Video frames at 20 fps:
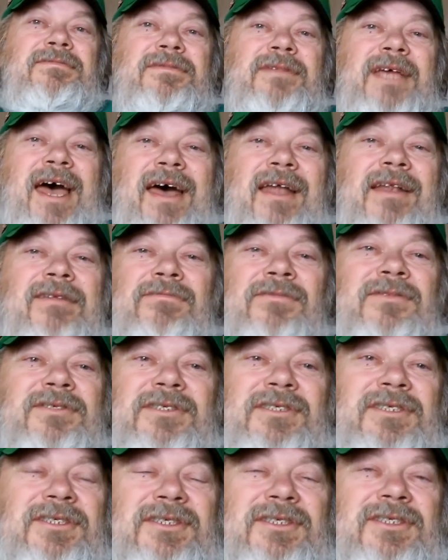that
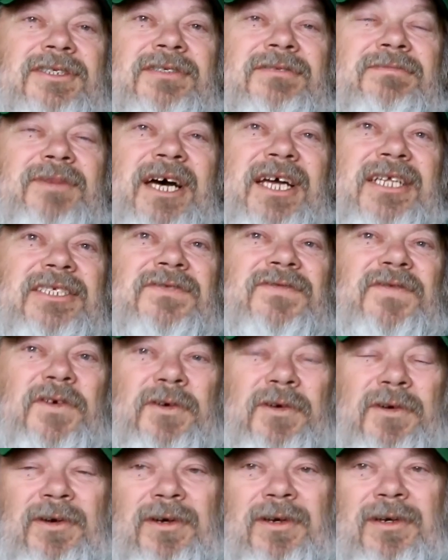was just too much
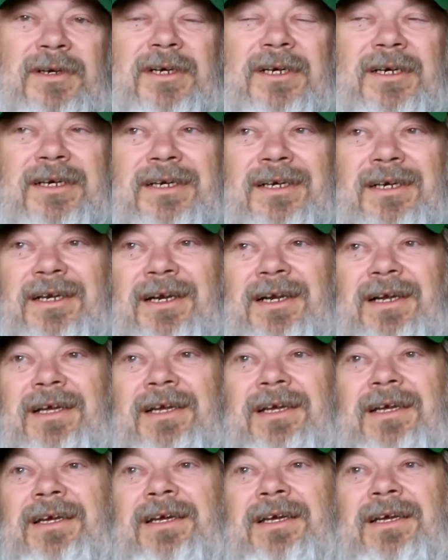for her,
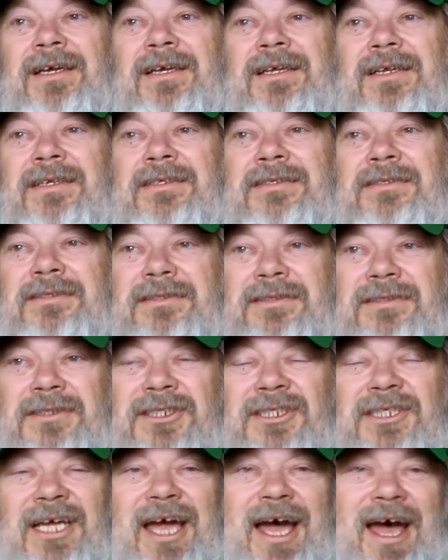and
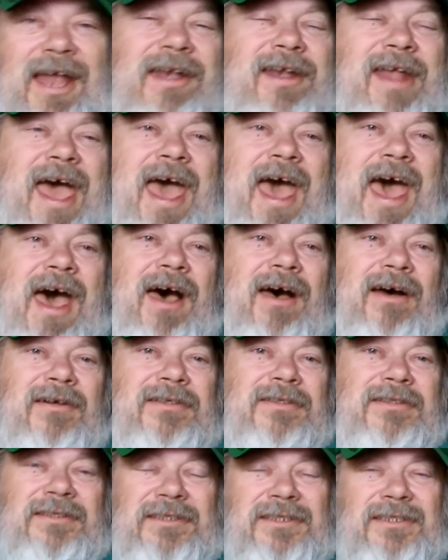she got
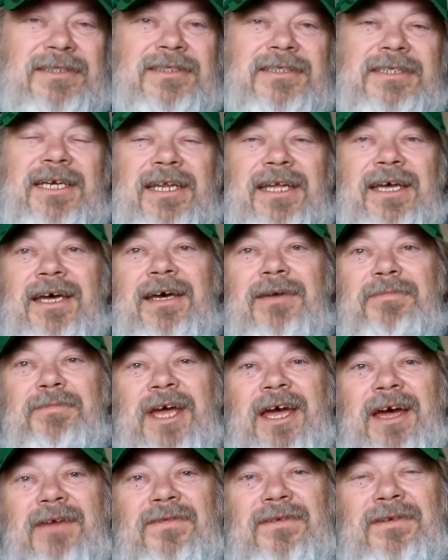down and couldn't get up
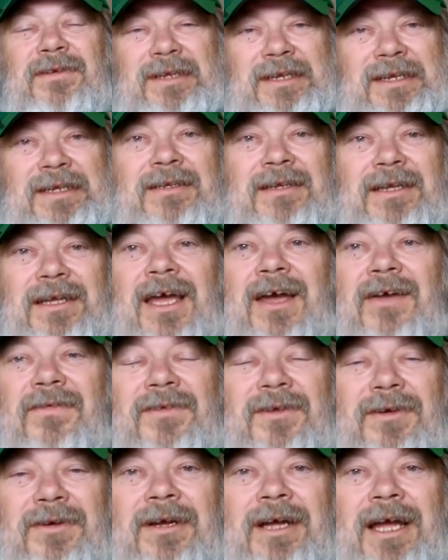after,
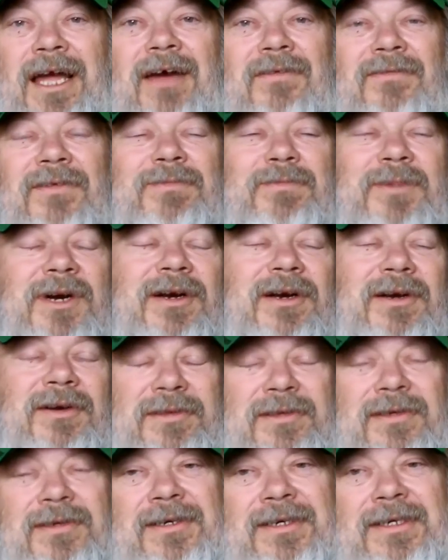after having
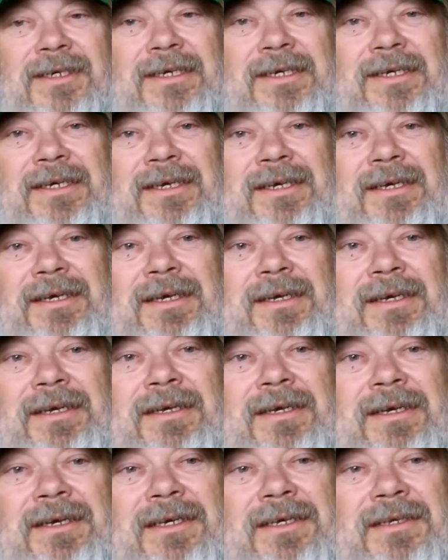birth,
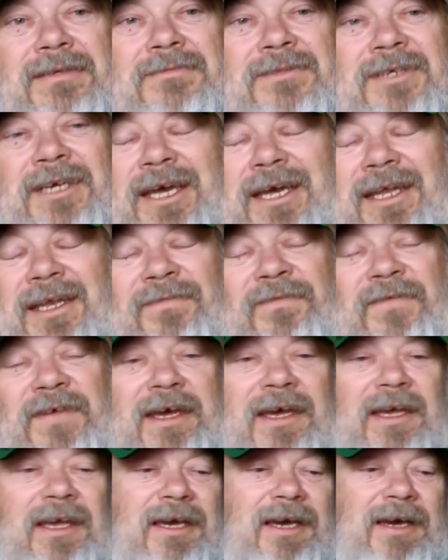and we had the
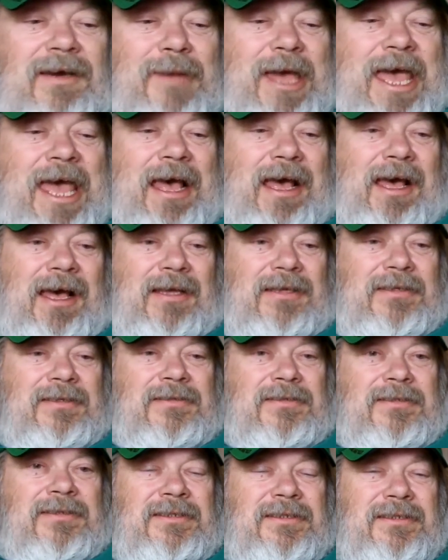vet come out,
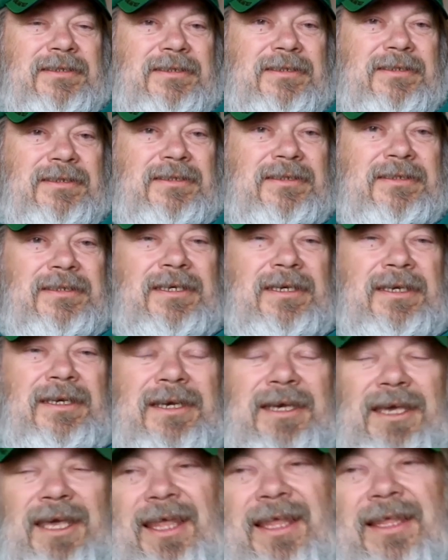and
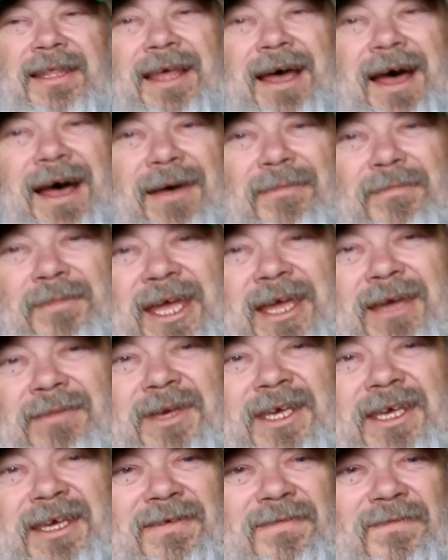he thought
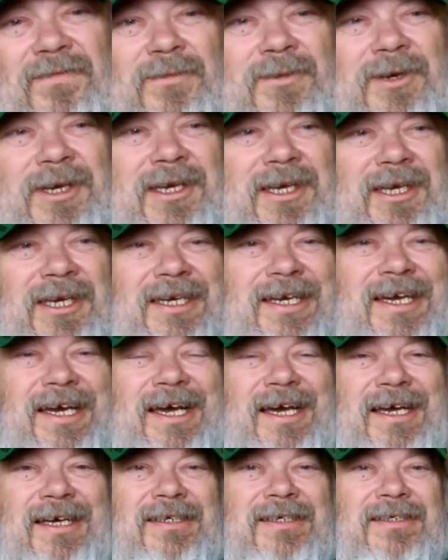maybe if we
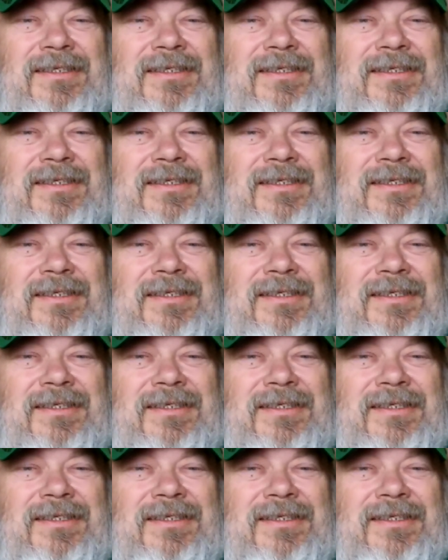uh,